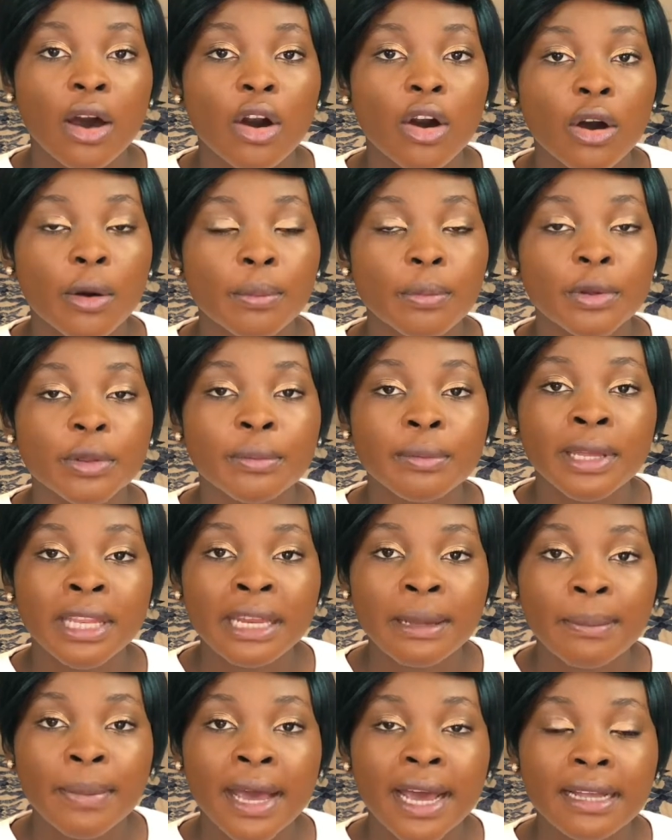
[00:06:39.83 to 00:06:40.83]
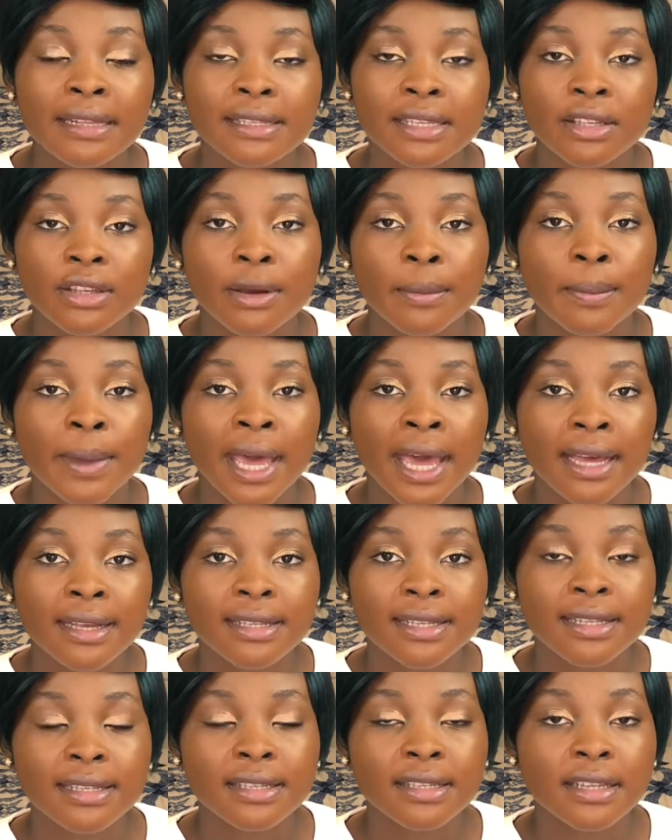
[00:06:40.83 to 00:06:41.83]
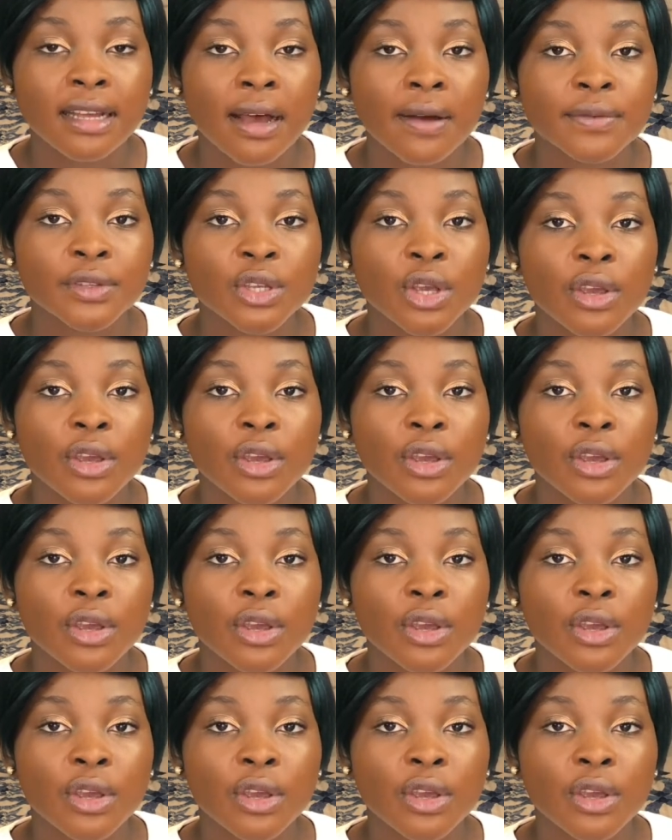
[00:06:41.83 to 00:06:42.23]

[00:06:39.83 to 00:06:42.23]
Or put mini pads in your bags and stuff,